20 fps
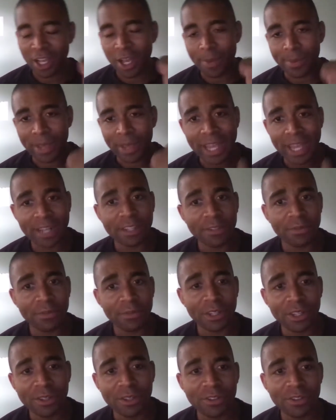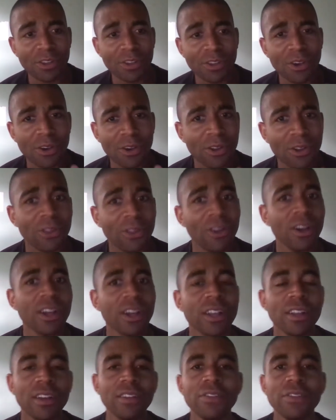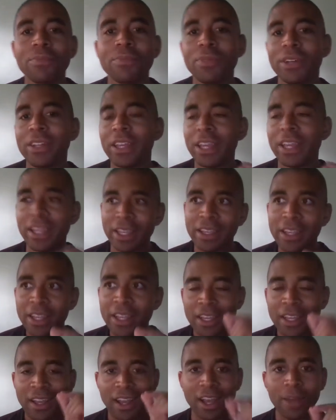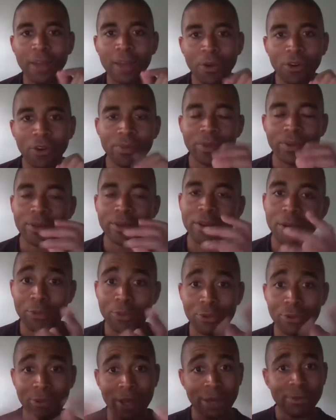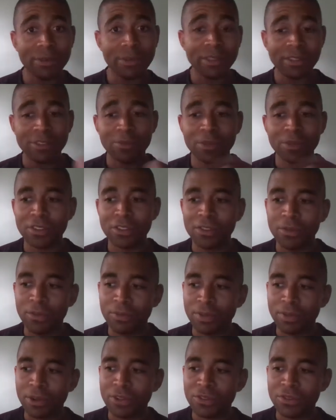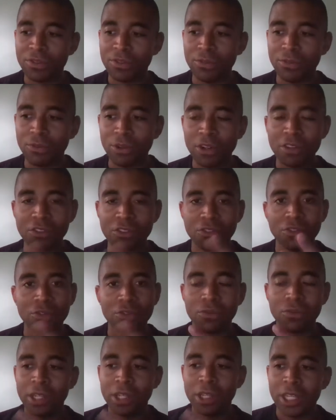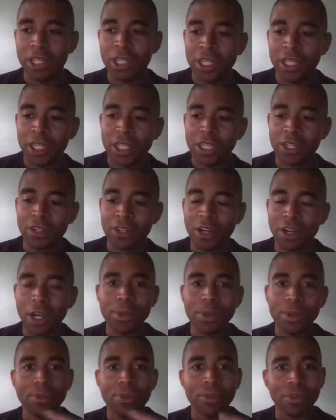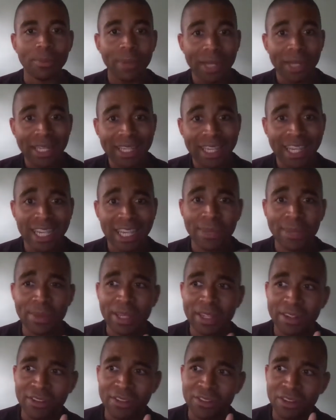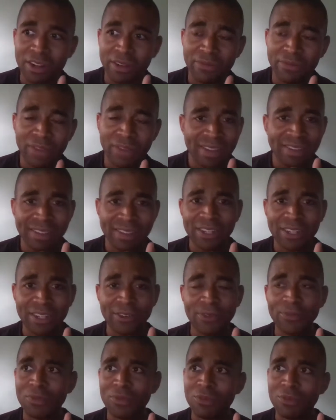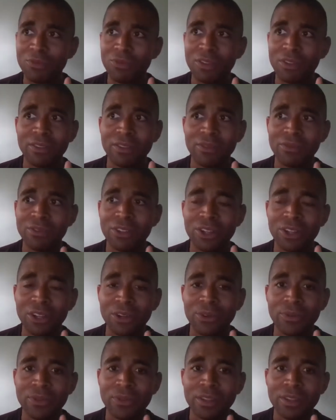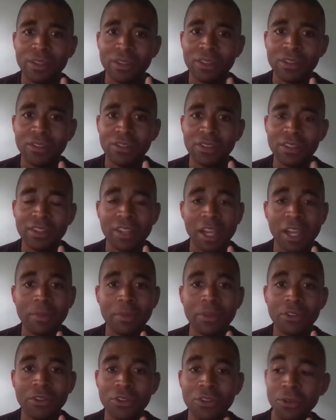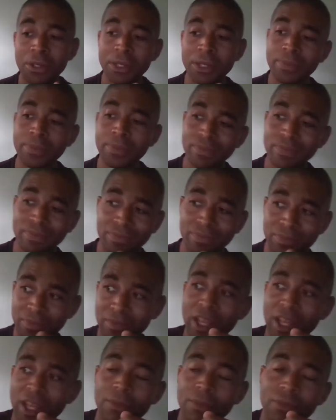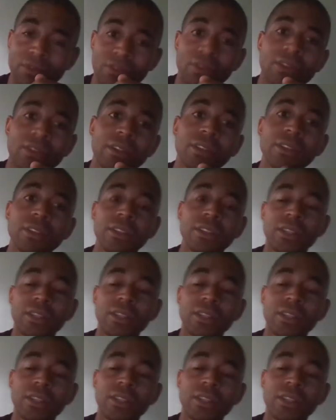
I'm gonna end this video. It's gone on long enough, but hey, I'm hoping to help you out with this, because if a person who wants to, you know, up over their money game and start investing, with, you know, this is the time to do it. Time goes on.